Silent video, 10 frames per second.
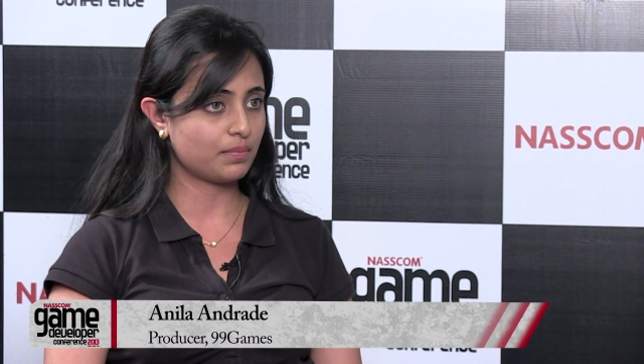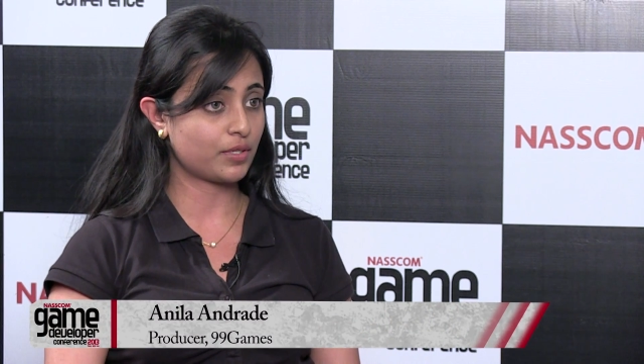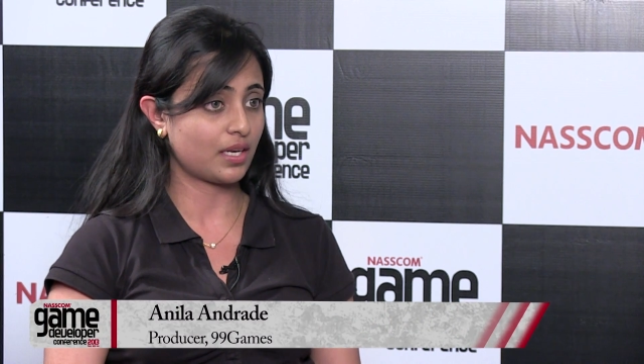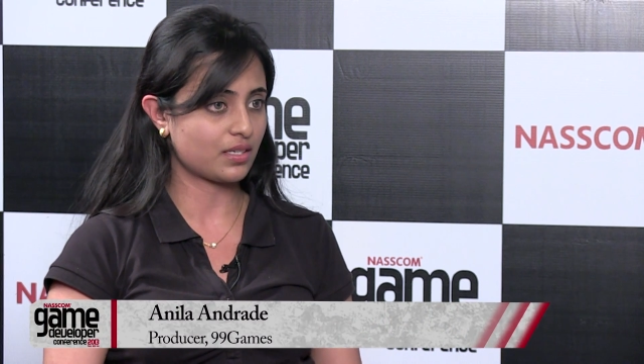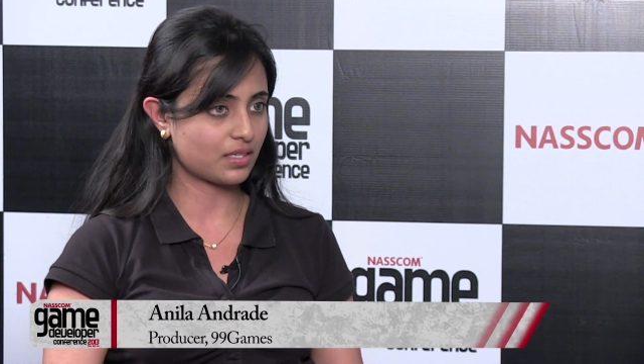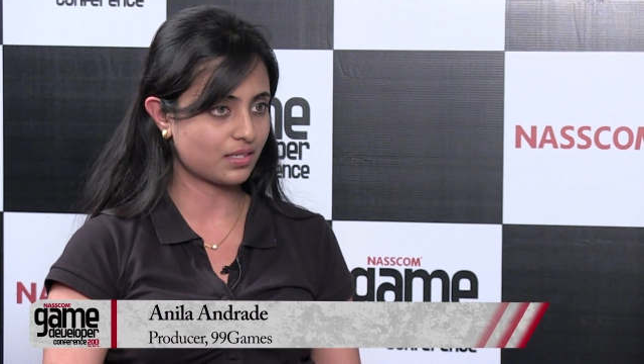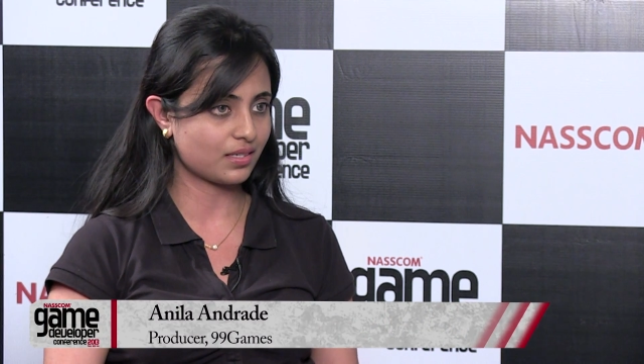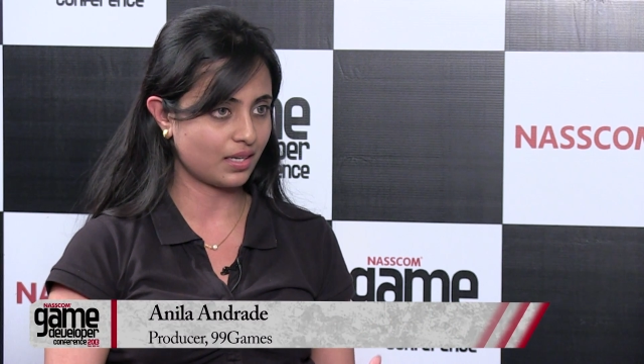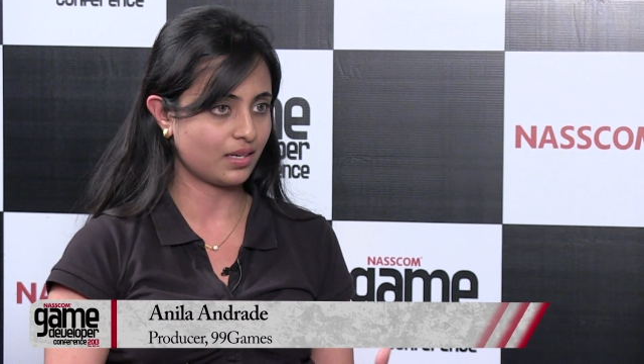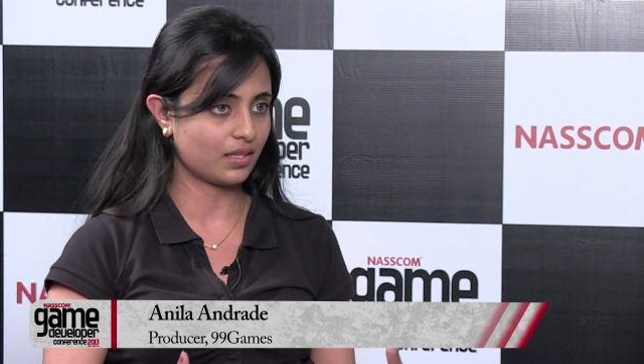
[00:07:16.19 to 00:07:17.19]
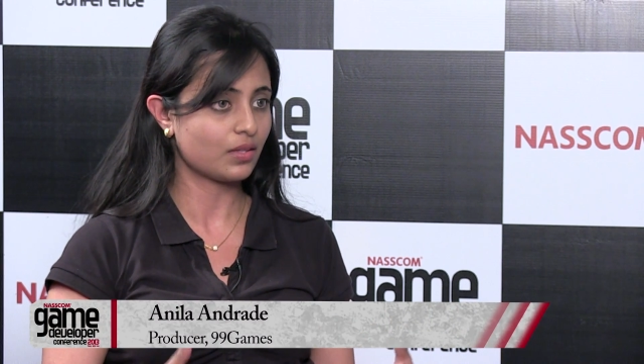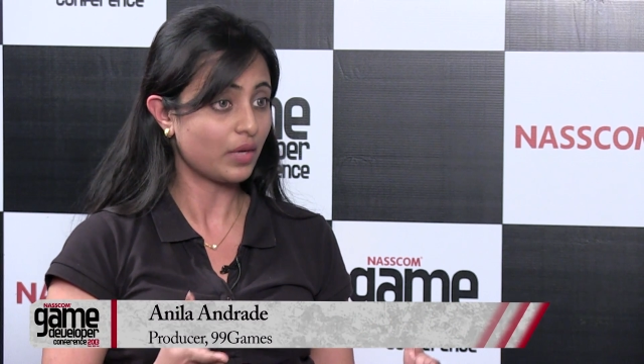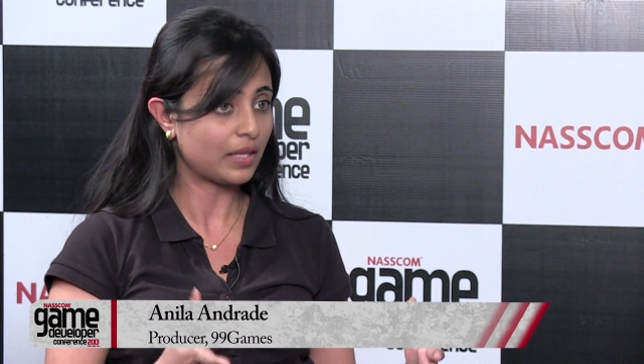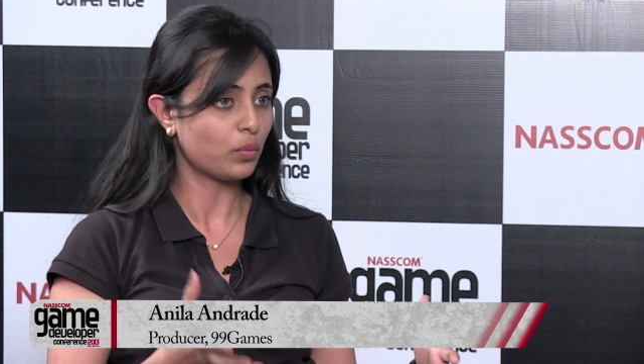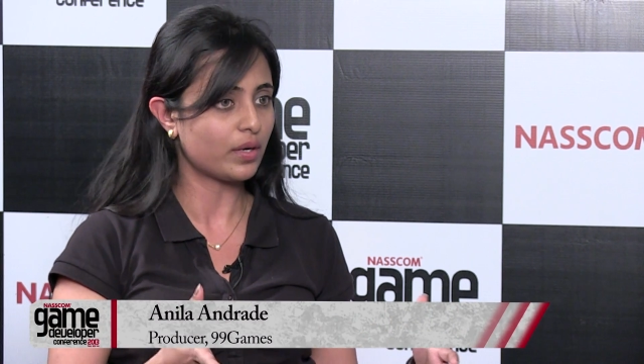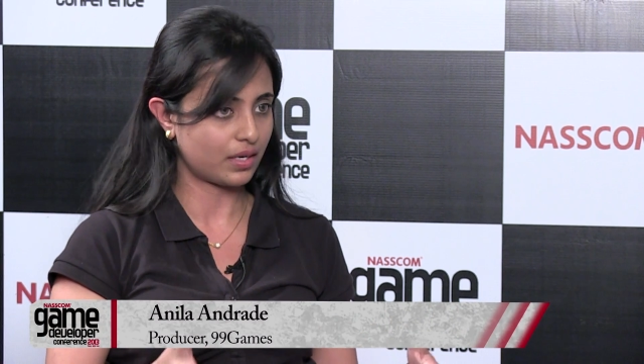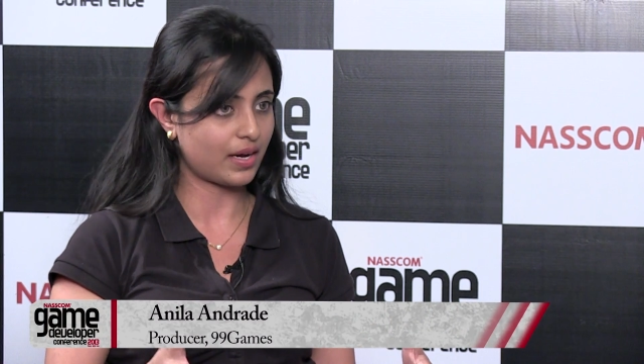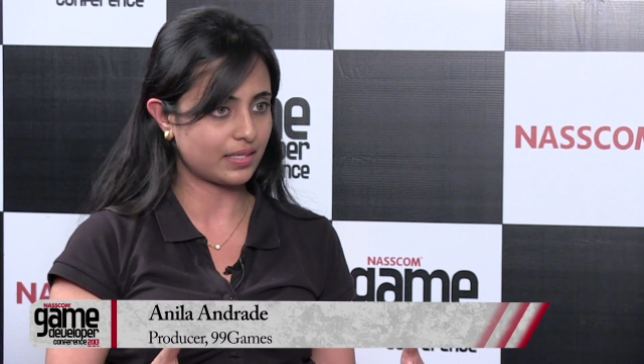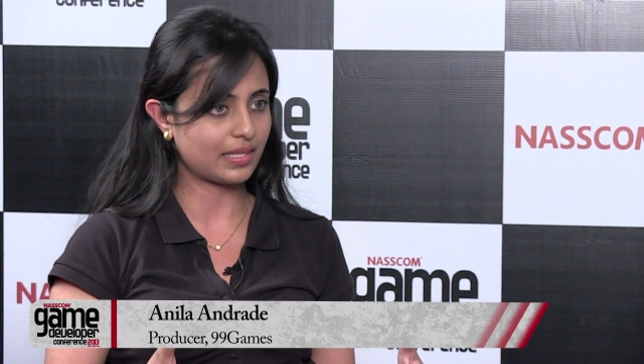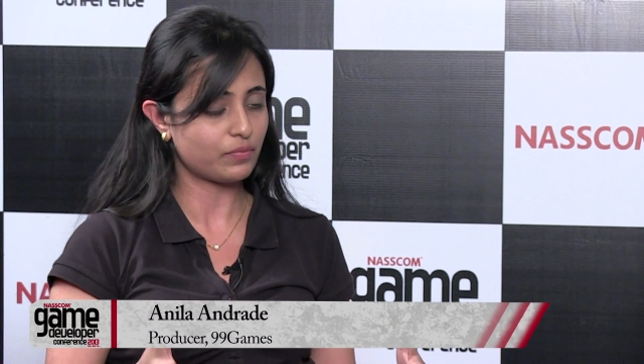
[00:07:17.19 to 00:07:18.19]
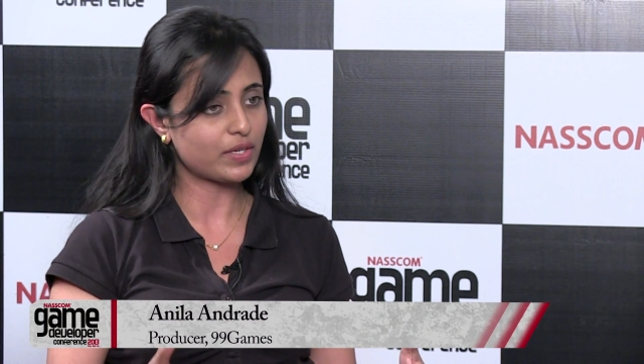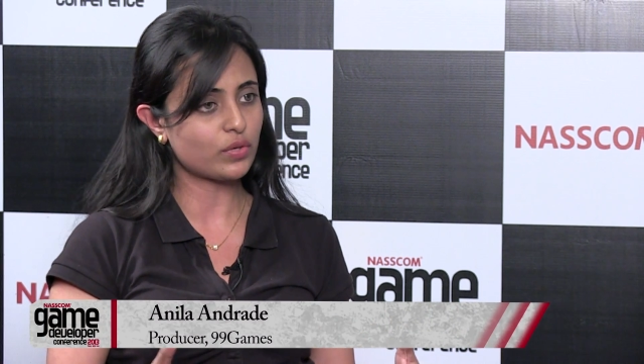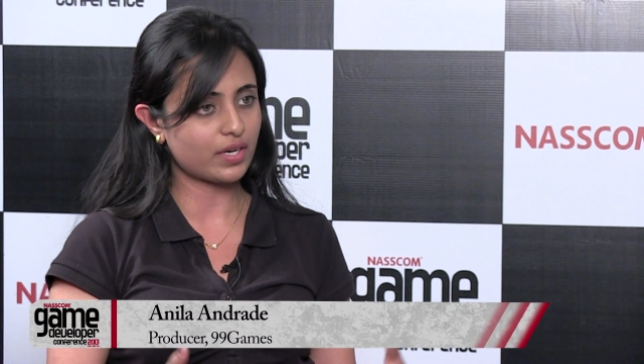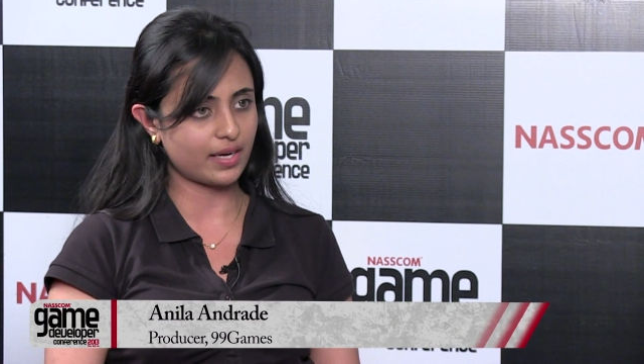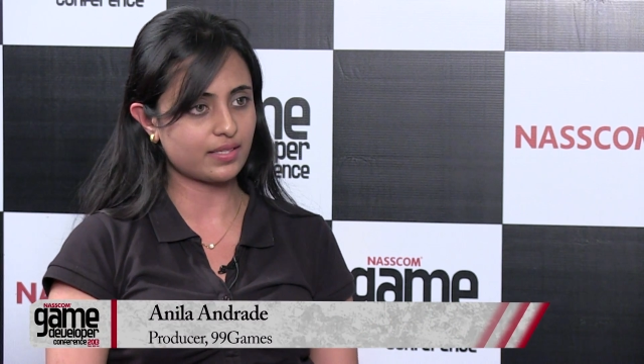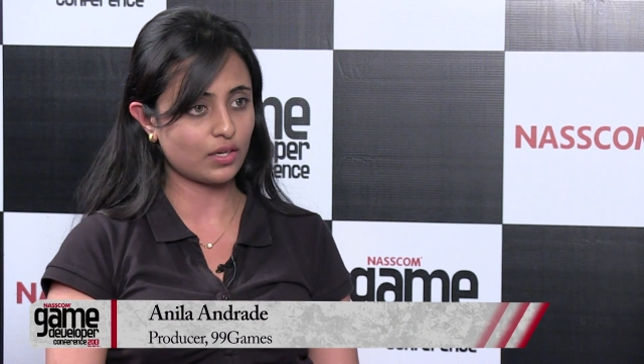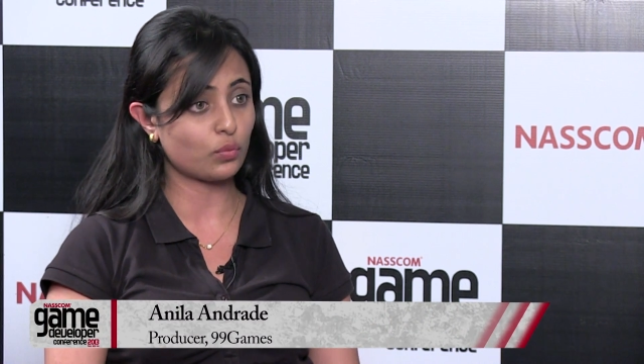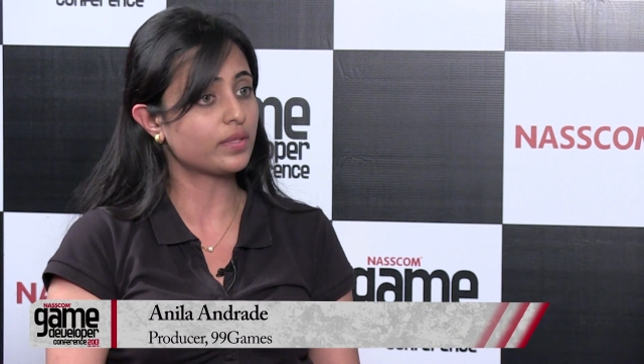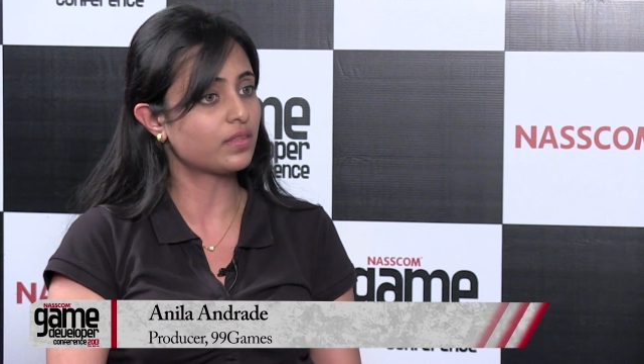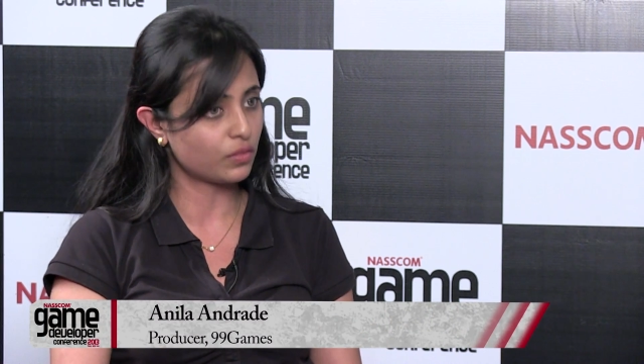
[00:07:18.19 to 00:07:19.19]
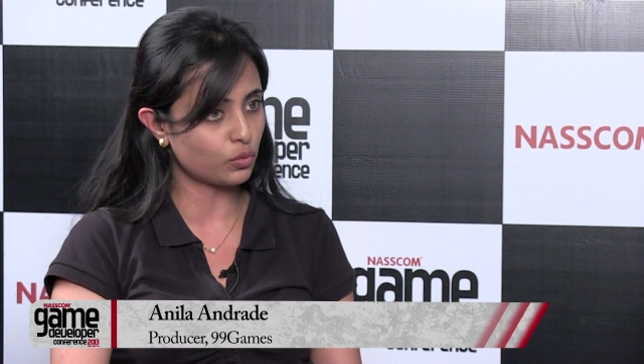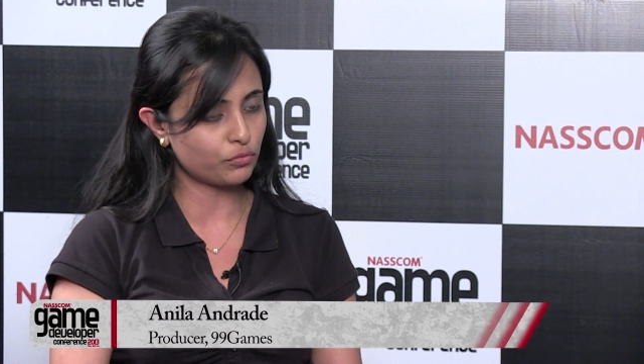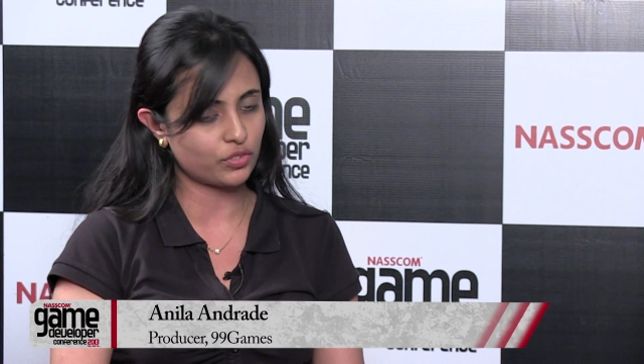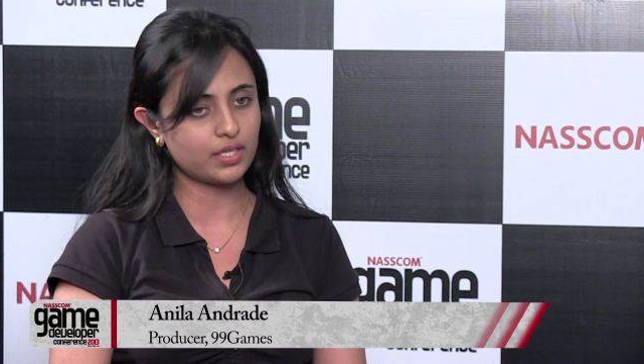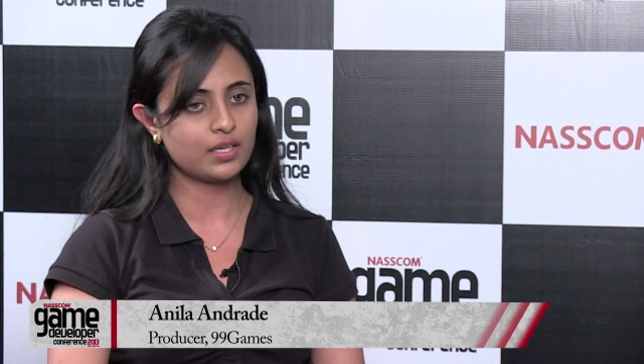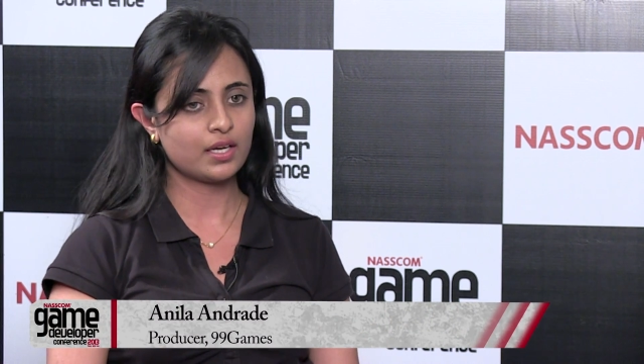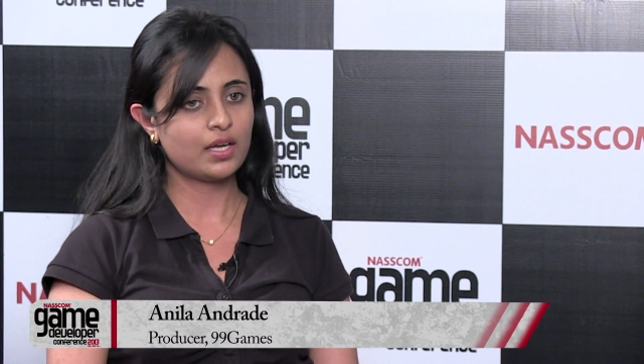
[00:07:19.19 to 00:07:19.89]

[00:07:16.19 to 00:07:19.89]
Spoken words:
potential in the work that we're doing right now with Doom 3,